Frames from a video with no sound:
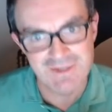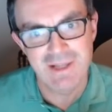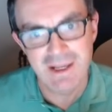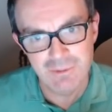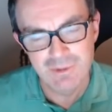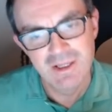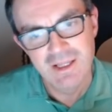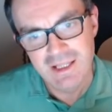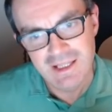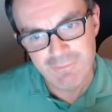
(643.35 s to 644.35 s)
So now,
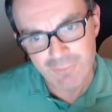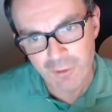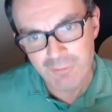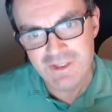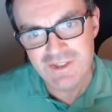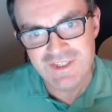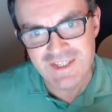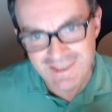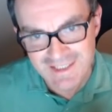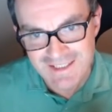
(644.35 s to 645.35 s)
if orange
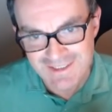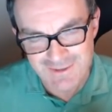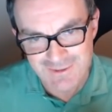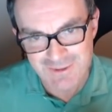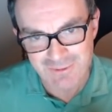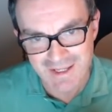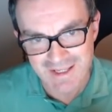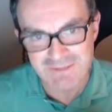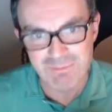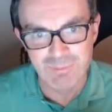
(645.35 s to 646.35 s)
is in these two
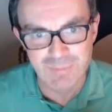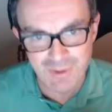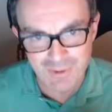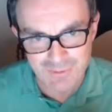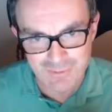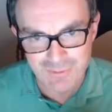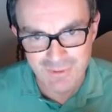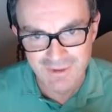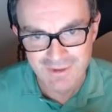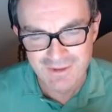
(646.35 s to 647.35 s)
squares,
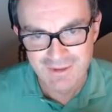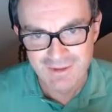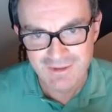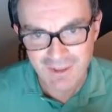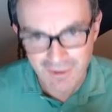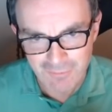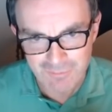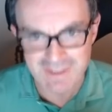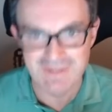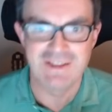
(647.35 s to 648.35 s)
blue
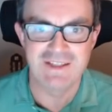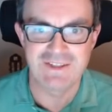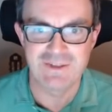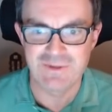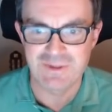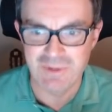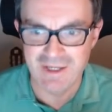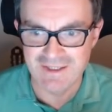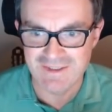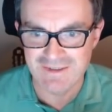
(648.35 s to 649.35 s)
can't be in these two
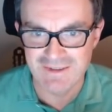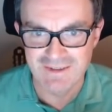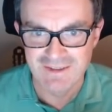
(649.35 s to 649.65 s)
squares.